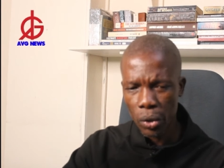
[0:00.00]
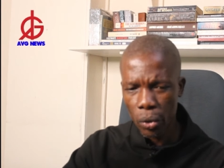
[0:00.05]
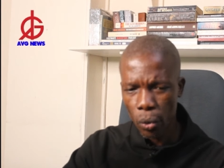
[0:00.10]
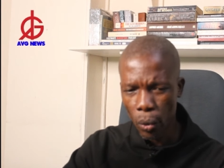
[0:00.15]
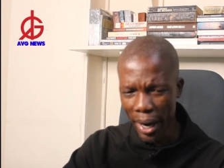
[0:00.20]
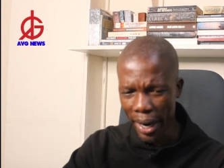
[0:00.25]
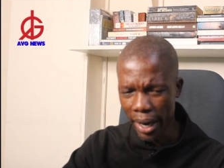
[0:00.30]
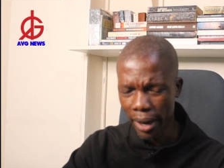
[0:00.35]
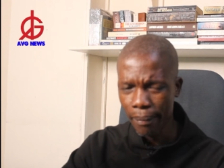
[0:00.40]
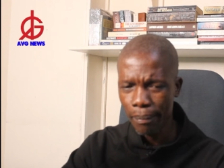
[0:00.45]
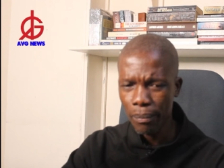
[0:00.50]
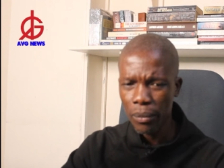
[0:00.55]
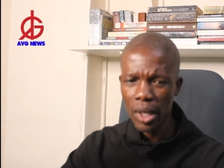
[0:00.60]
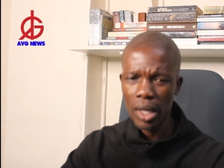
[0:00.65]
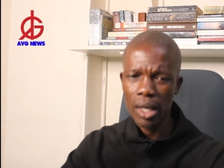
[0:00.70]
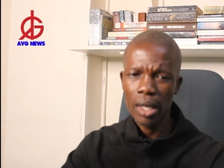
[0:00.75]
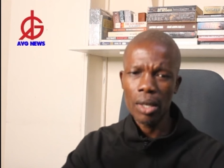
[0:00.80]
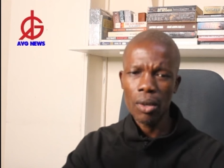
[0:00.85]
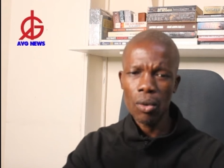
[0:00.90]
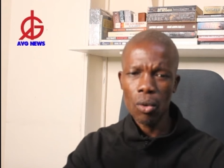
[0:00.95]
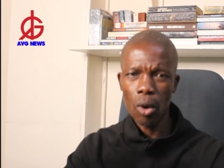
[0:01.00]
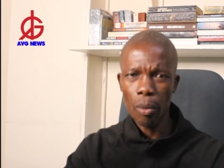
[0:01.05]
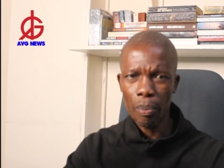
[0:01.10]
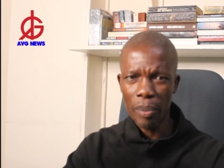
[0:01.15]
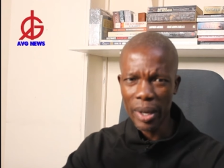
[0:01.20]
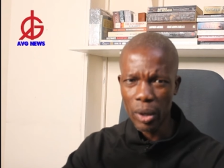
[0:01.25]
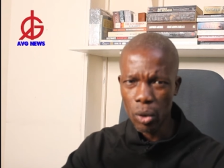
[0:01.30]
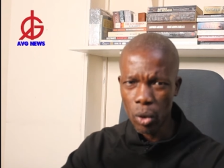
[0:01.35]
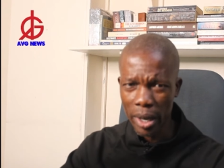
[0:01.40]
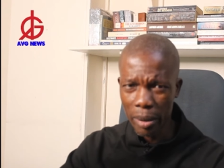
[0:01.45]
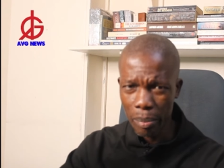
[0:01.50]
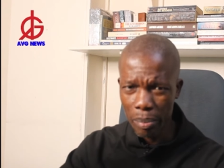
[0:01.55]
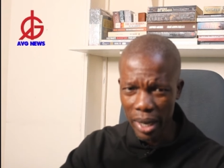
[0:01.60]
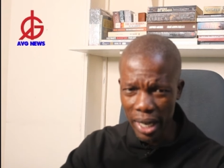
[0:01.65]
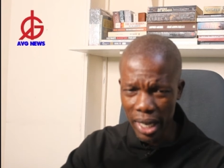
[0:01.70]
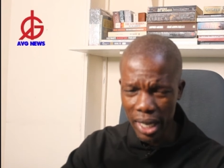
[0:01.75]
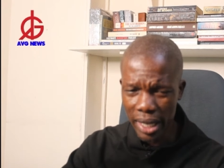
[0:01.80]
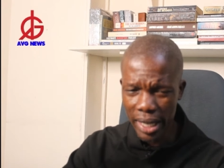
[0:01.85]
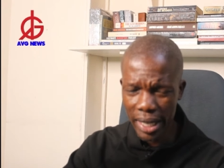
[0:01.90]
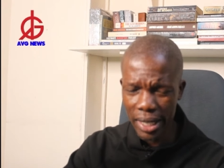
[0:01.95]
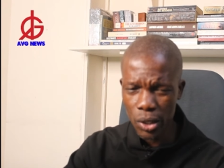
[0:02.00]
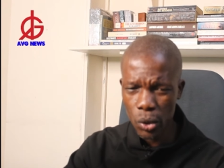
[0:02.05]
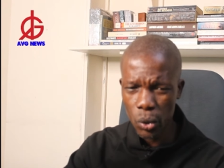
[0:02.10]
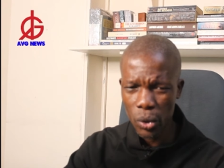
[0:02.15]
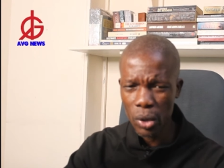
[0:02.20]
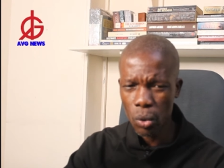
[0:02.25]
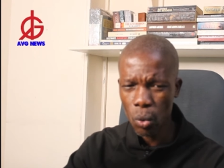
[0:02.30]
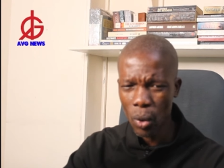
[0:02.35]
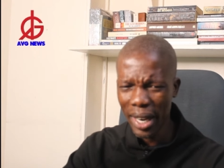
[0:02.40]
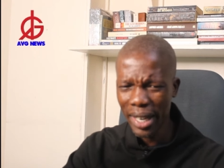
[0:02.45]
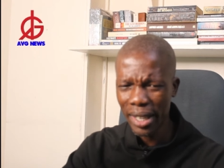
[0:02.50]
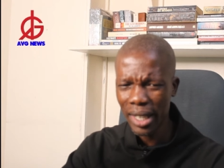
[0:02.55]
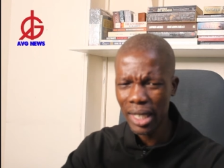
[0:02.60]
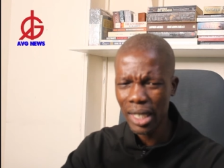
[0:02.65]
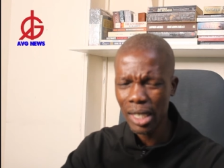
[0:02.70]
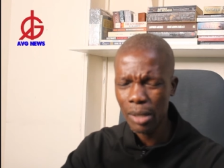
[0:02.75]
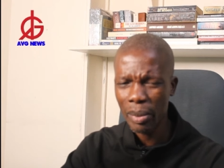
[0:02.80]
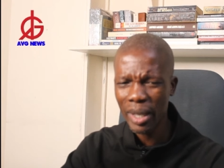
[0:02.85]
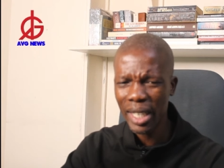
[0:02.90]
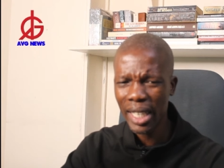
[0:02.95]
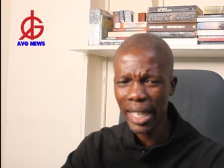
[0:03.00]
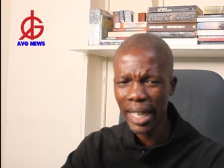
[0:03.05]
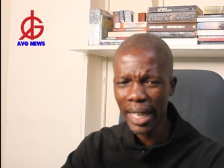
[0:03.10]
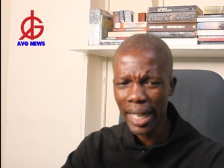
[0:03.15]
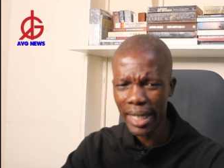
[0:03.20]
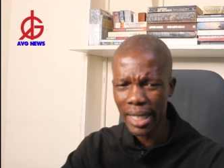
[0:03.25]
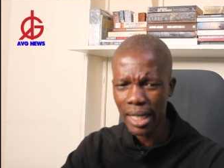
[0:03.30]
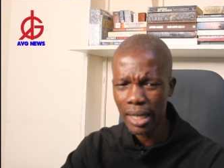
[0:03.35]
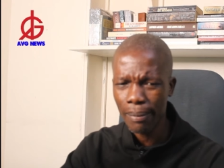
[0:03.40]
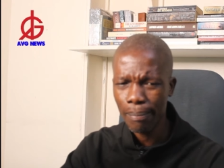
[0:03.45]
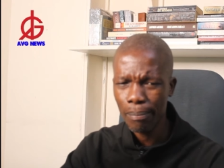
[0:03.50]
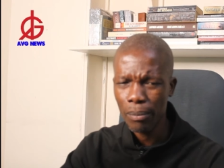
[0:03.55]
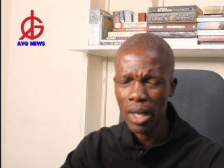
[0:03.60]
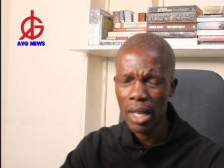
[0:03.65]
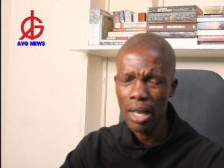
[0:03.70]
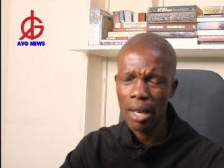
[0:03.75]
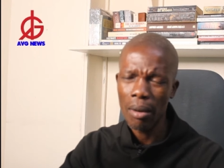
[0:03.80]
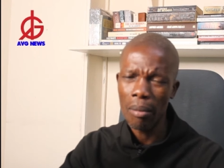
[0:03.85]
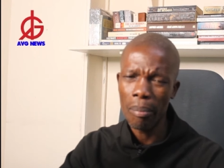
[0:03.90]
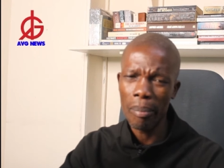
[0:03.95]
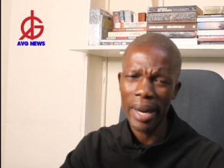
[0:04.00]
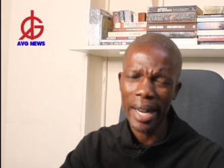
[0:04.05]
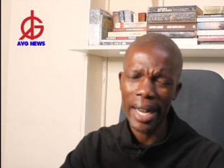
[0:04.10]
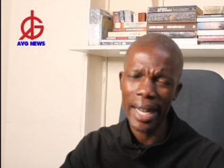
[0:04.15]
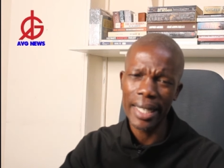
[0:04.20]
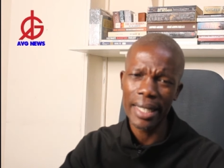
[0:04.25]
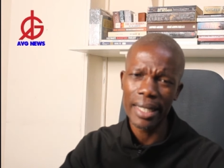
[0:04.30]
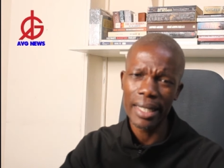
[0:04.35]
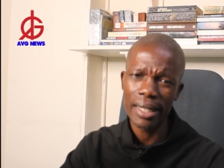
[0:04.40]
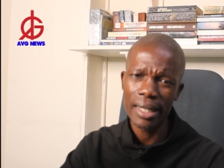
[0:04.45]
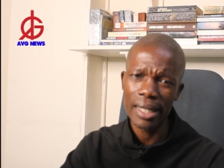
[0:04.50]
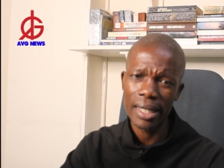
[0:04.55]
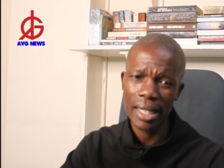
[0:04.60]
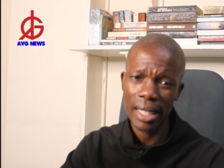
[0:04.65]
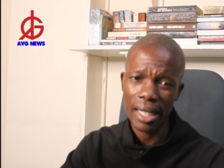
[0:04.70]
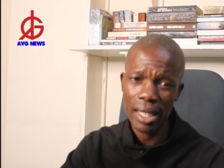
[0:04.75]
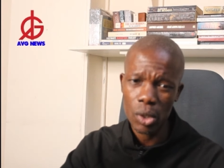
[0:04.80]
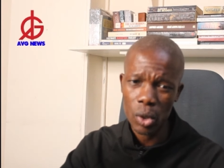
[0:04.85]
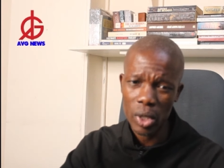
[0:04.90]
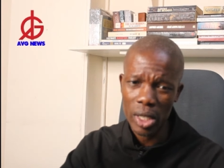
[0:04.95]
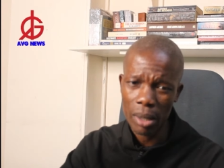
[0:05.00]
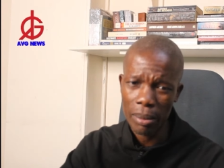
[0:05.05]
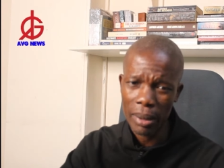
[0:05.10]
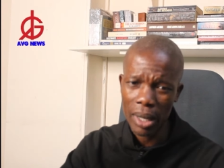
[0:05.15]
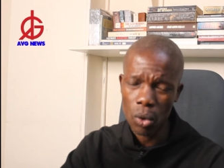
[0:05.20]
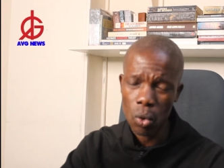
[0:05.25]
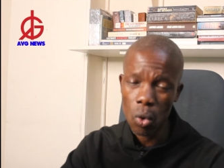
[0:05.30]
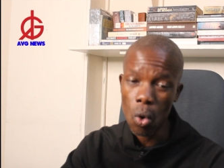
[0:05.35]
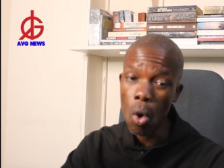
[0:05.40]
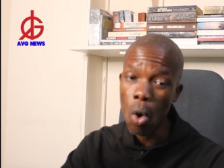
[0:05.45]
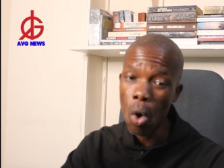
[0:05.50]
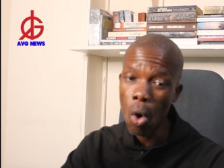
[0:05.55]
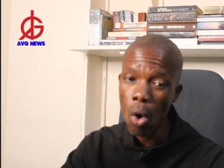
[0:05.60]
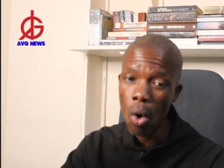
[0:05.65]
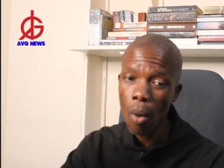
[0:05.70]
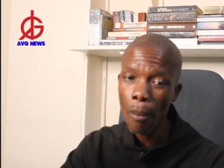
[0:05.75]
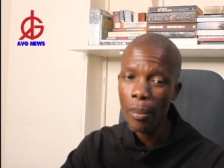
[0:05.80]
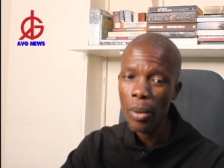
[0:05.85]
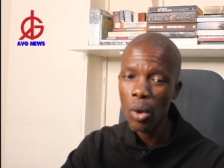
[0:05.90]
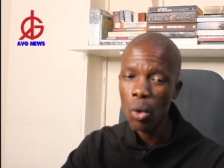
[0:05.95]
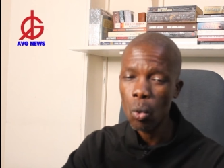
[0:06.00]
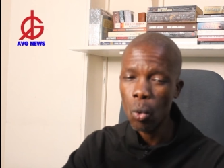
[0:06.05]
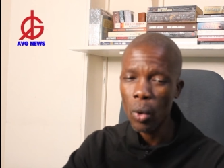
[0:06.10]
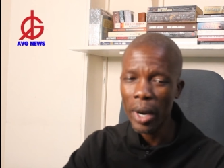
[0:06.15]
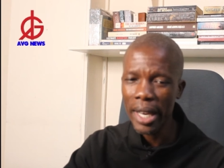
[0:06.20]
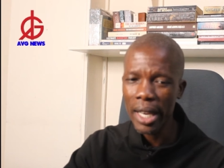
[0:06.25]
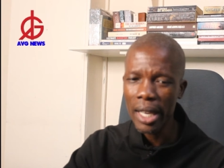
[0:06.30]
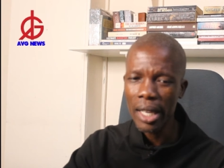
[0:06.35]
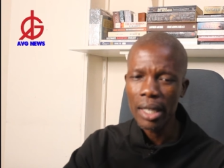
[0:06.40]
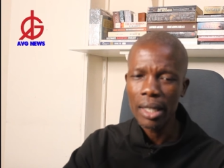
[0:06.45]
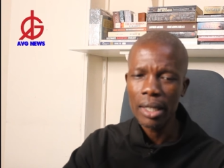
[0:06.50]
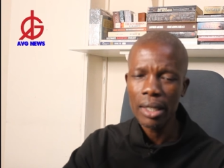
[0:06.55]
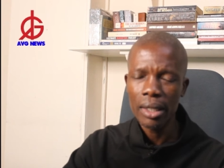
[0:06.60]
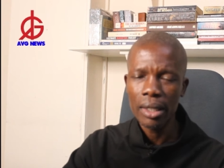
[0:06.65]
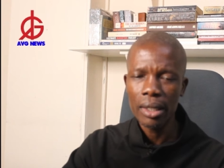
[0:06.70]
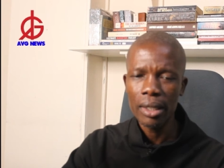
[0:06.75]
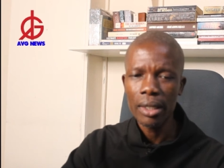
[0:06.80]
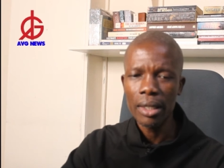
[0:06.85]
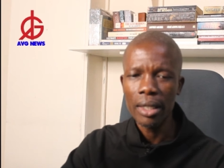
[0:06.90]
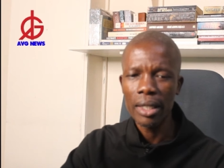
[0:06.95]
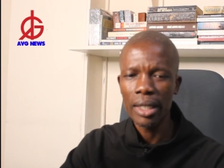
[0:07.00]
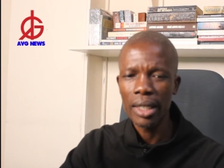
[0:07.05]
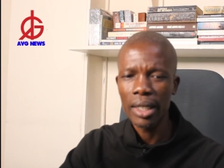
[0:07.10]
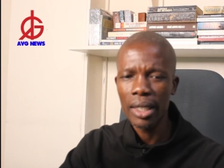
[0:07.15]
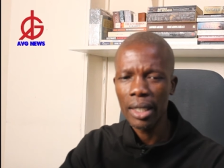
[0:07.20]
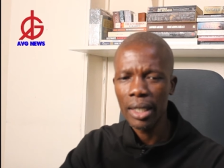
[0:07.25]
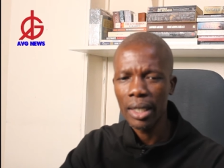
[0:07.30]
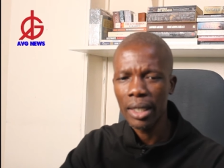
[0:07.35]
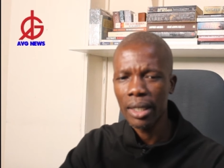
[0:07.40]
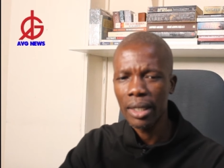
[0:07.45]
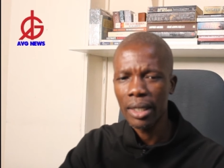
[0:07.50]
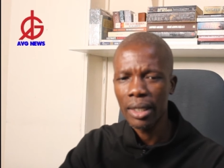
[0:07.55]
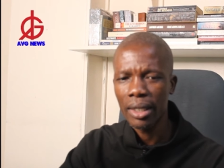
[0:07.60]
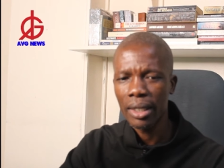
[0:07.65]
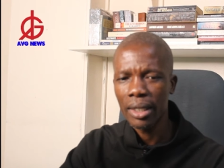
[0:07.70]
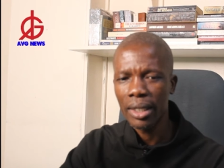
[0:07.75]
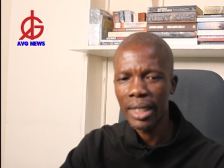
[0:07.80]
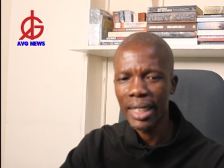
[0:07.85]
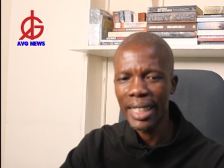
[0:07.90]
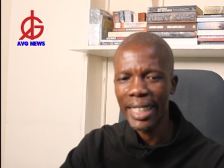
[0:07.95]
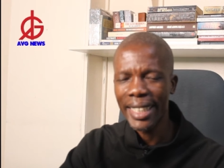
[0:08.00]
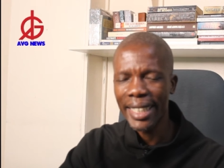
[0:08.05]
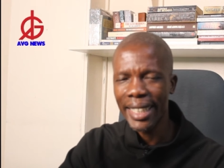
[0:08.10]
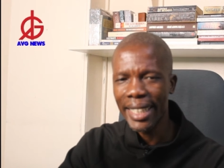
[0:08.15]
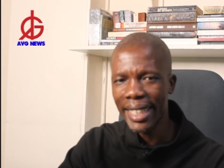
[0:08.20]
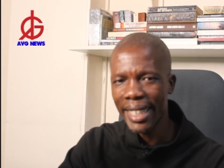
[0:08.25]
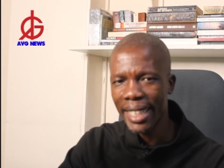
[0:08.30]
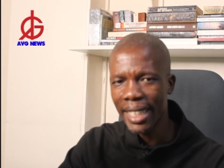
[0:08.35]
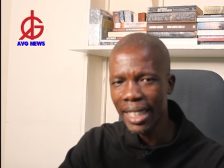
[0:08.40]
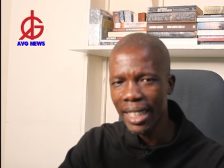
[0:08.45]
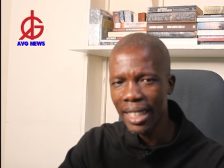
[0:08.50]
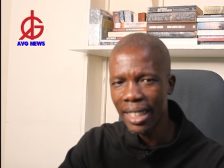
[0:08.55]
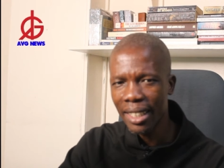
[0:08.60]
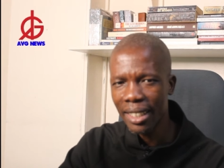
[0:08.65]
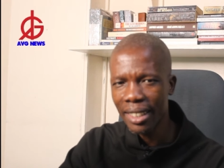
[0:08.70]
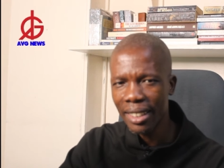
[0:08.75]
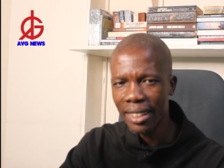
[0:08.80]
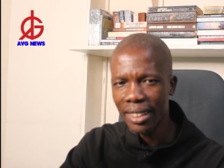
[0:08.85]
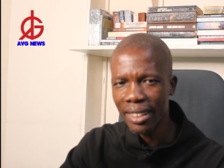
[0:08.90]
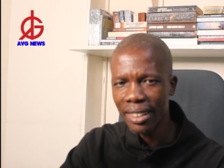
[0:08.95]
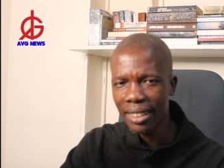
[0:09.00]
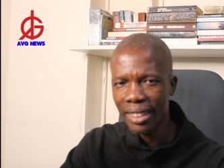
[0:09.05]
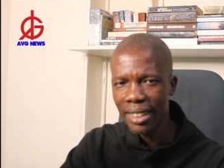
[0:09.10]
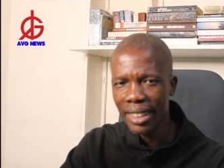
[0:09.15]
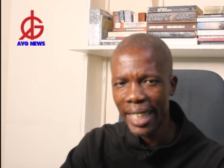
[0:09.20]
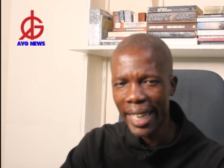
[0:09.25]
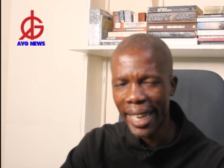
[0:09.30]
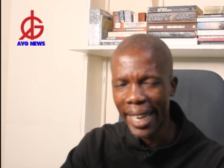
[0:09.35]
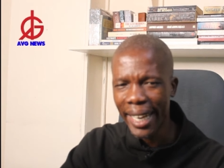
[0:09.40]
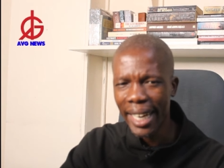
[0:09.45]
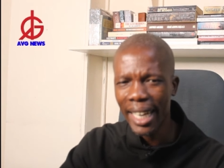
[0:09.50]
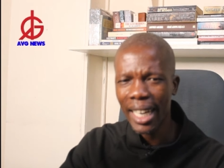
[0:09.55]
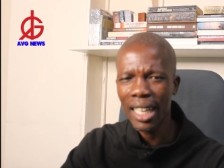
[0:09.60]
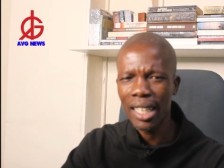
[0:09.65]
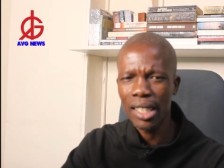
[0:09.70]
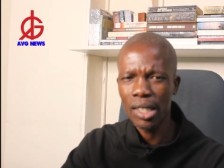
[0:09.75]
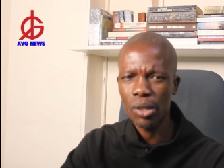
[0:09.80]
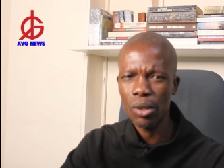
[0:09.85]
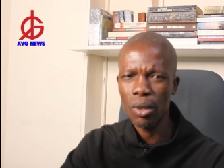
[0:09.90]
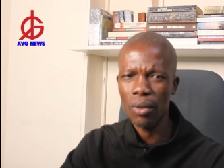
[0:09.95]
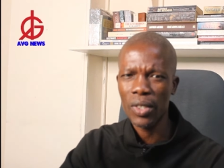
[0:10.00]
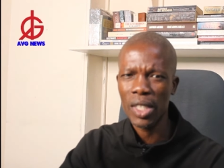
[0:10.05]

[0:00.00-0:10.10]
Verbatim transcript: Well, going back again to the one that is being led by Sengezo Chabang or where uh, the handlers of